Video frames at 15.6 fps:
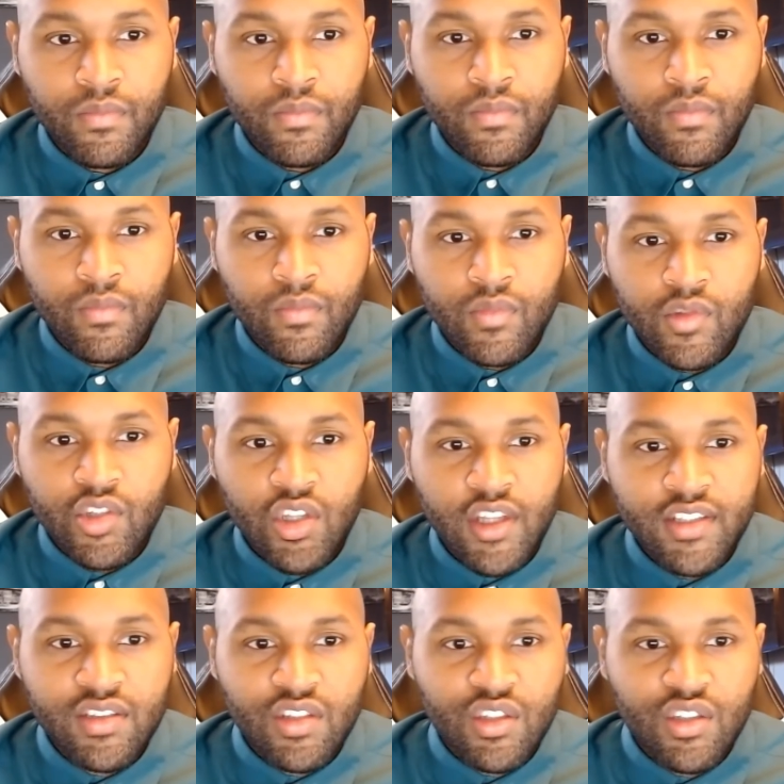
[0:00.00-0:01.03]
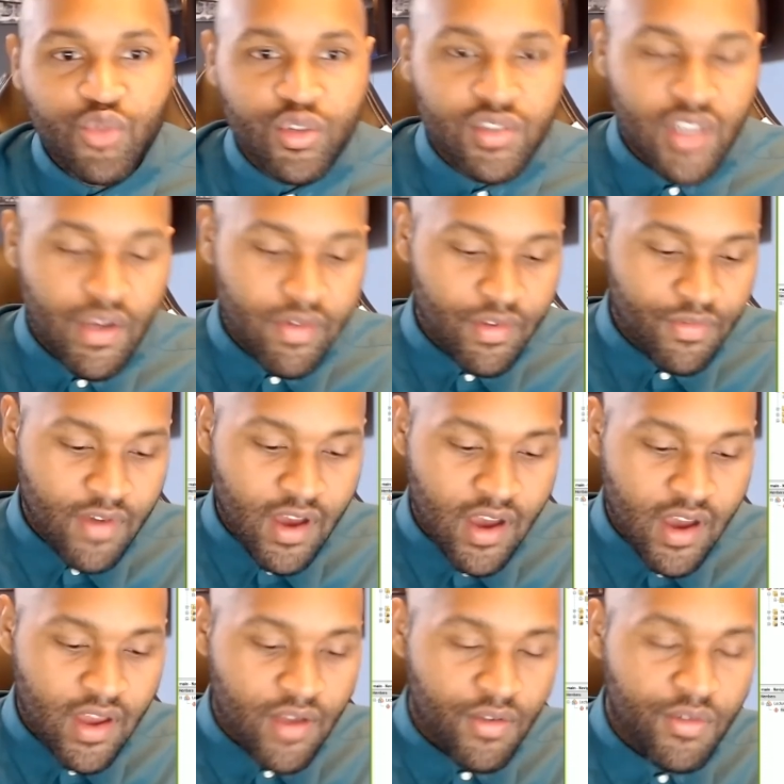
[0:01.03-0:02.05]
So let's search for 75.
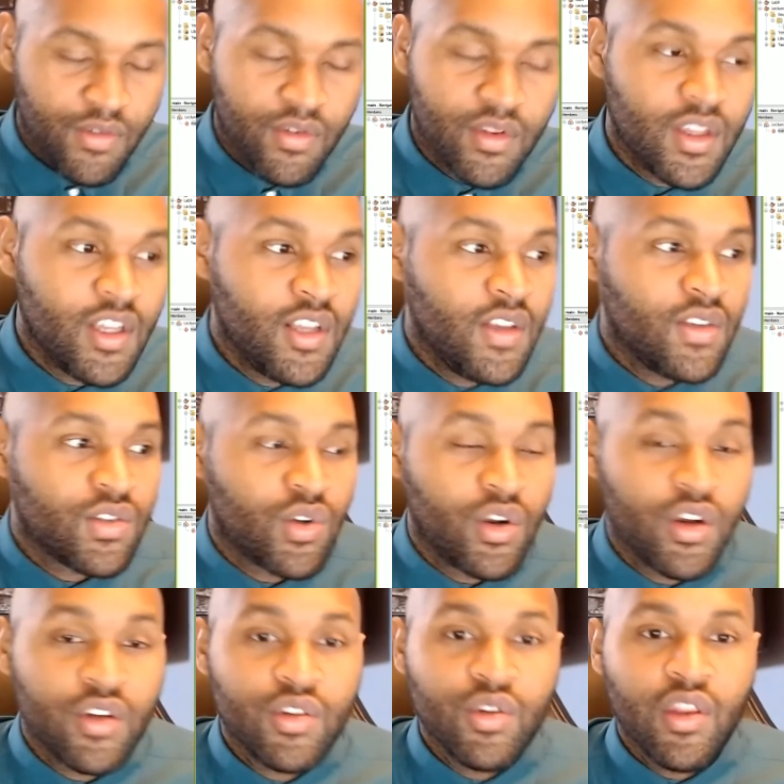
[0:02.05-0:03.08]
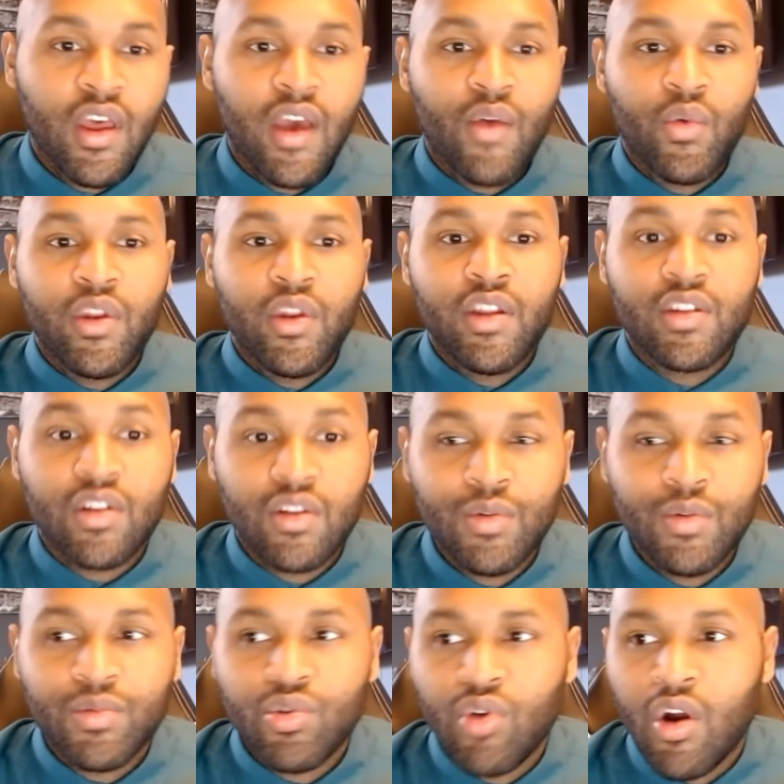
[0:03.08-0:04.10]
So in order to do that, we need to loop
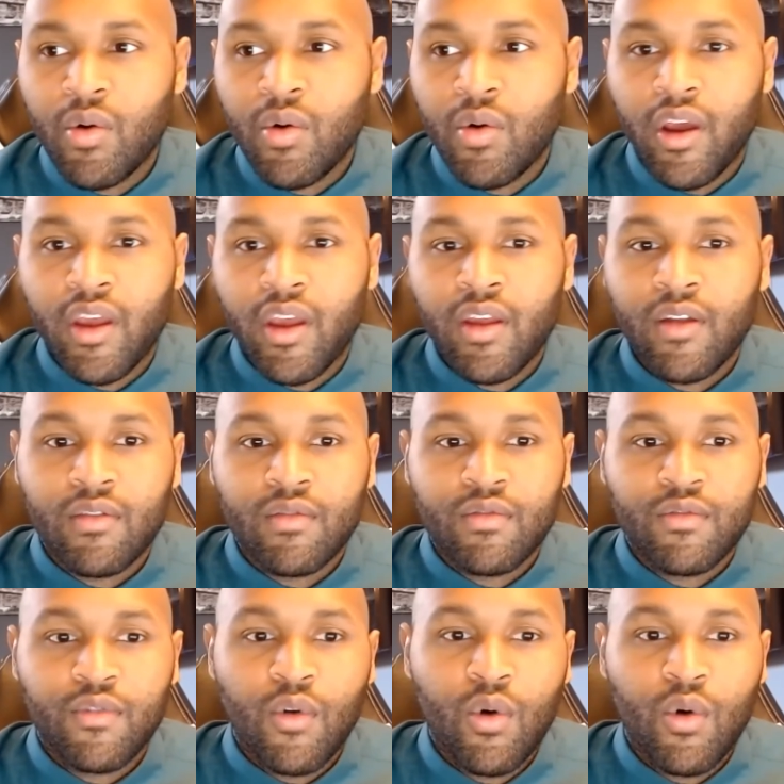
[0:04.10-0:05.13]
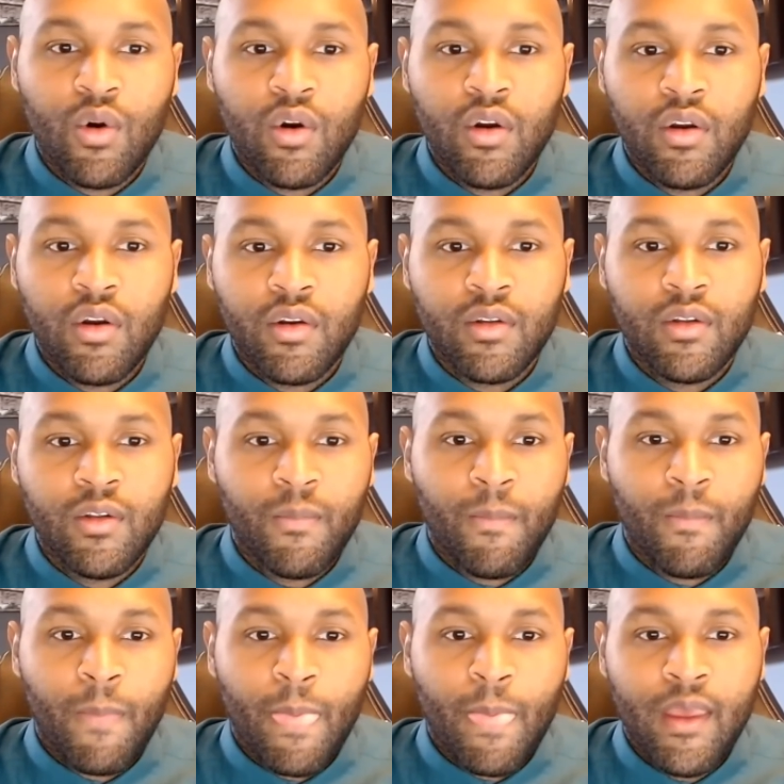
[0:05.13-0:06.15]
through our array for
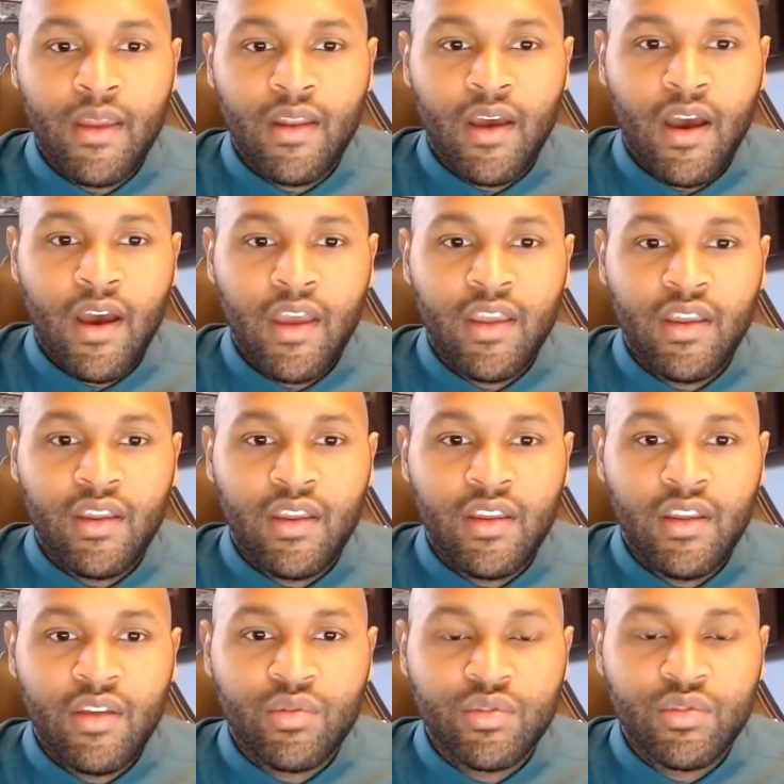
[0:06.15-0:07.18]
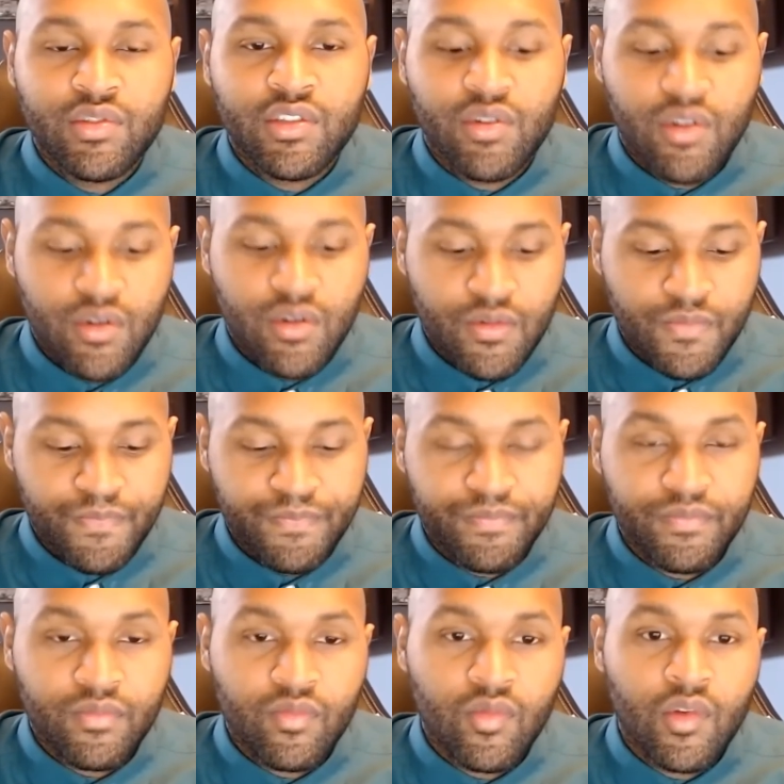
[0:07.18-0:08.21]
int I equals 0.
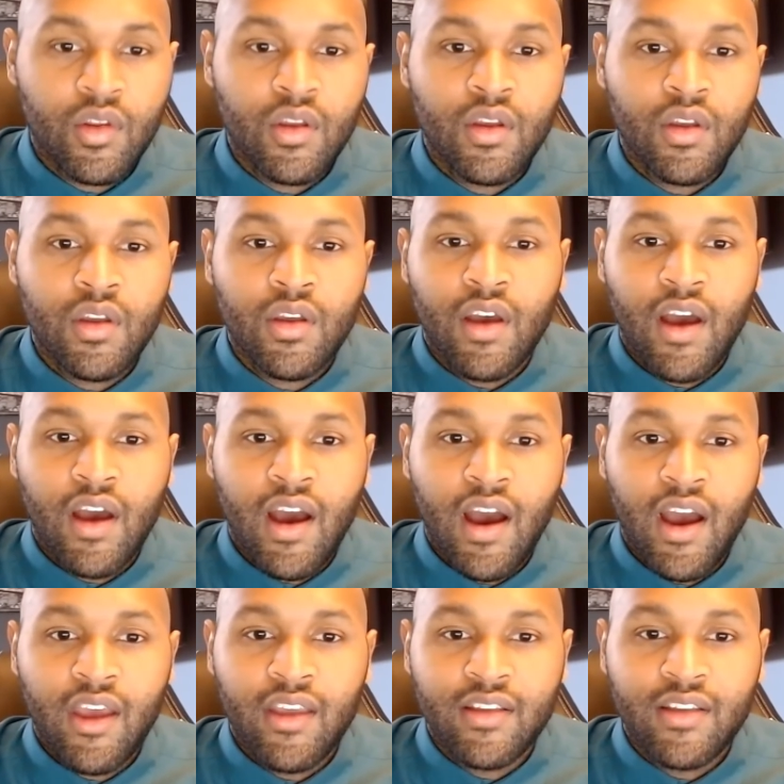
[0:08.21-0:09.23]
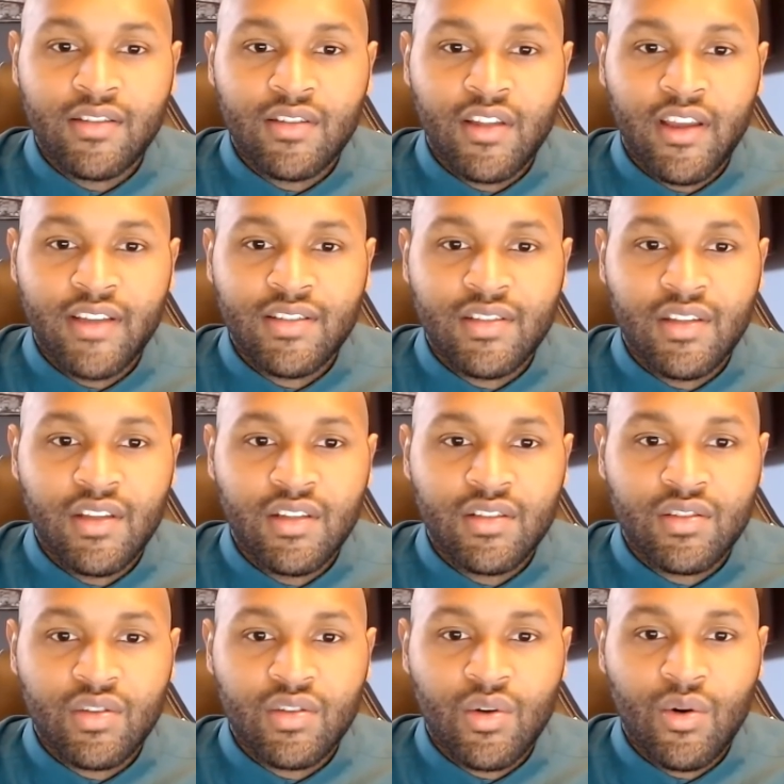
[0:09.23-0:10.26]
I is less than
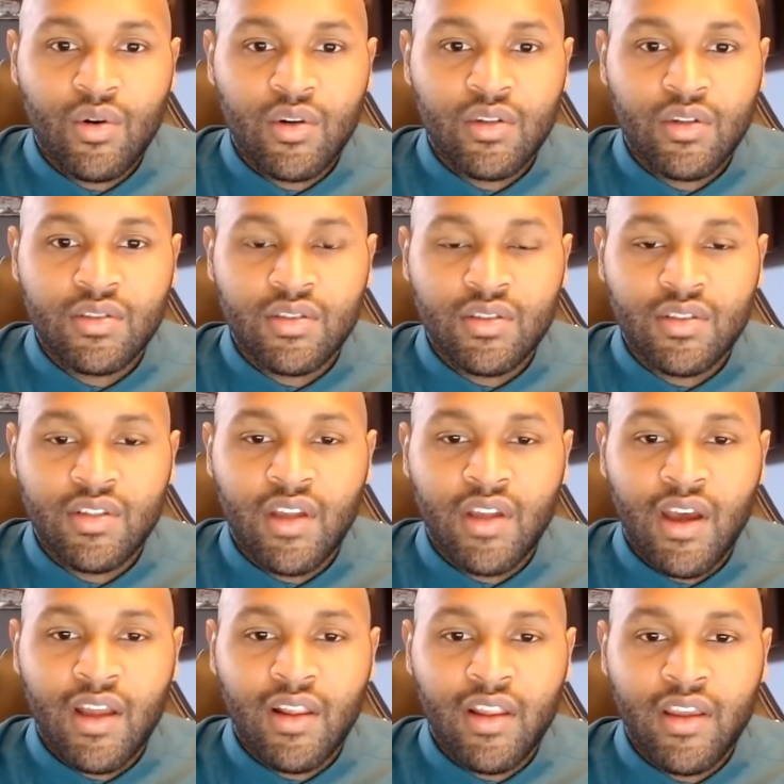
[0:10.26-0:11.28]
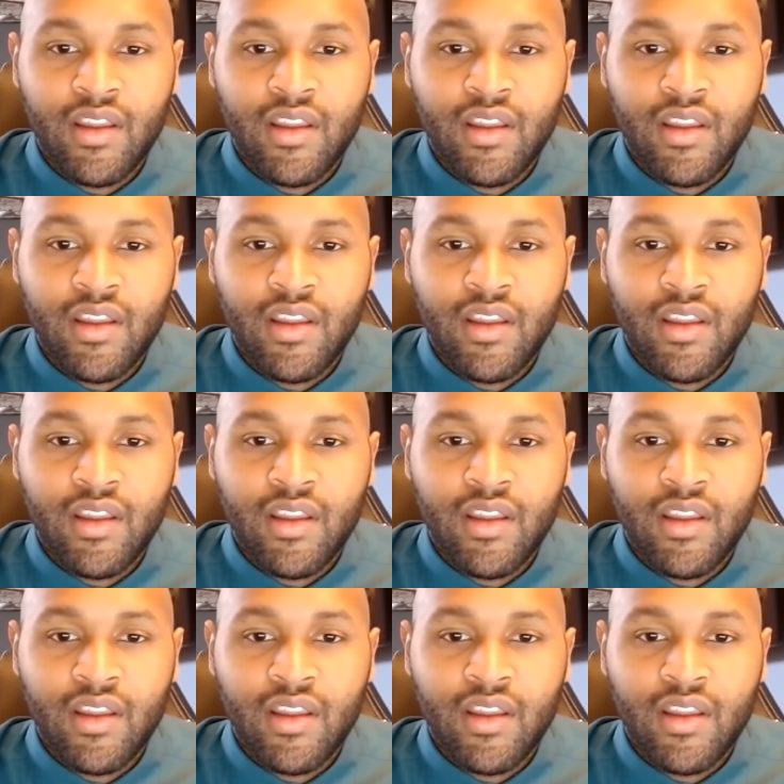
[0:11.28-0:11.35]
scores.length.